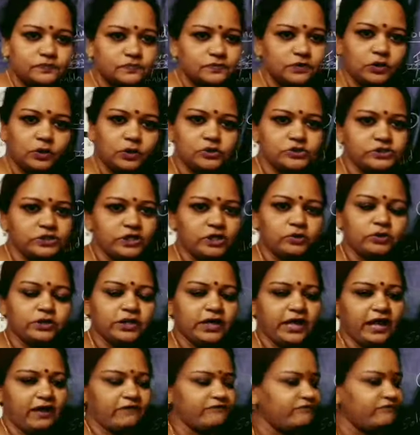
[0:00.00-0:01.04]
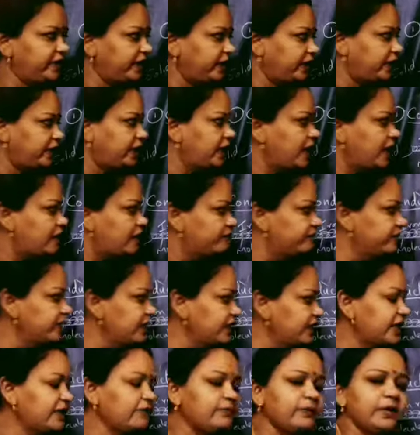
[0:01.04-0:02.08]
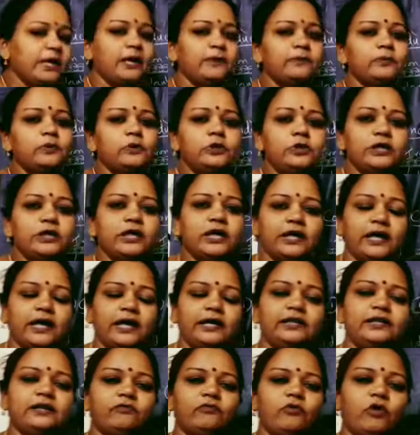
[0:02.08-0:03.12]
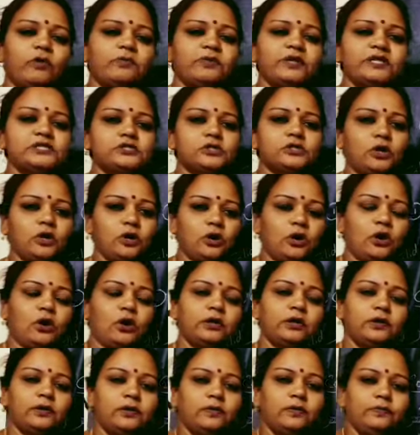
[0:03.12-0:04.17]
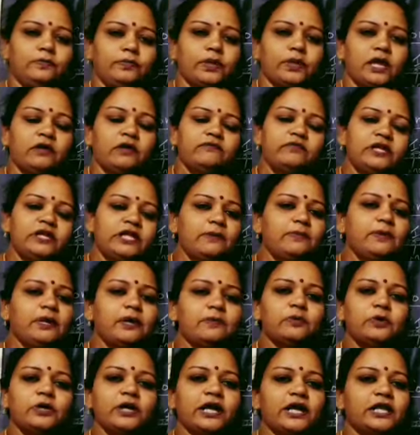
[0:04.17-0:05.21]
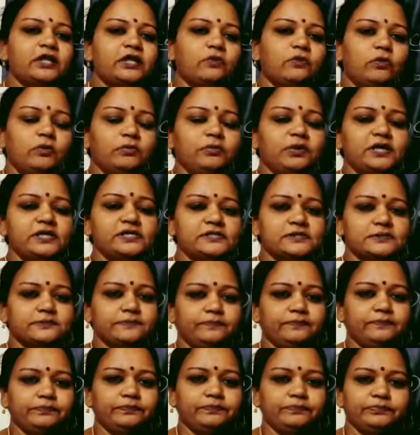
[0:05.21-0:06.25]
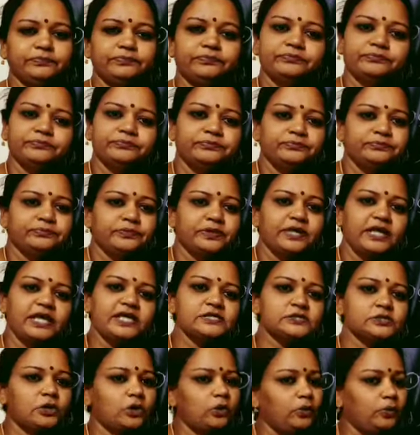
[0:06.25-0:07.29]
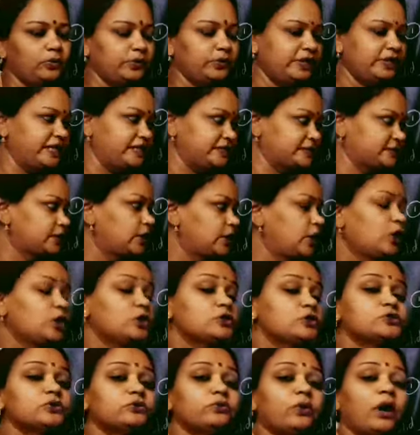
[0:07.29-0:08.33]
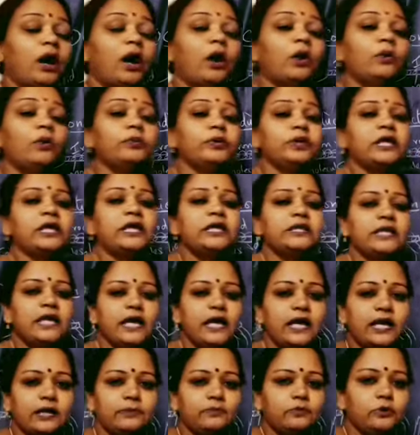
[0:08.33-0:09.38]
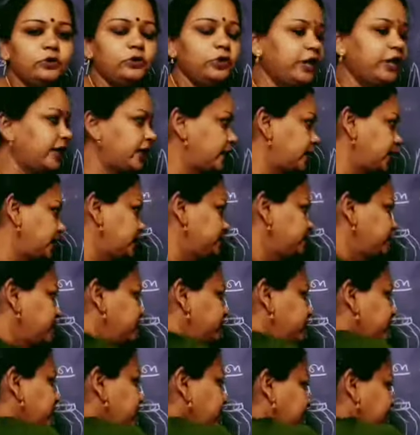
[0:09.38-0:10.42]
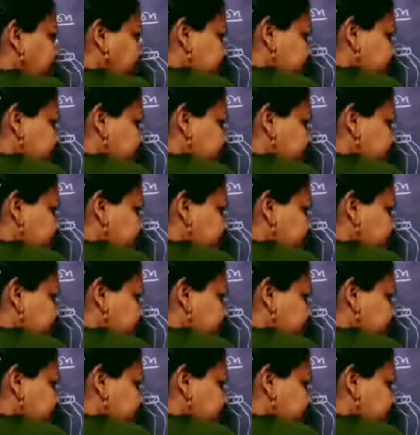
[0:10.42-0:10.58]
closer to the campfire. Will they be able to get the warmness or not? Will they be able to get the warmness? Yes or no? Yes. So how they are able to get? In between air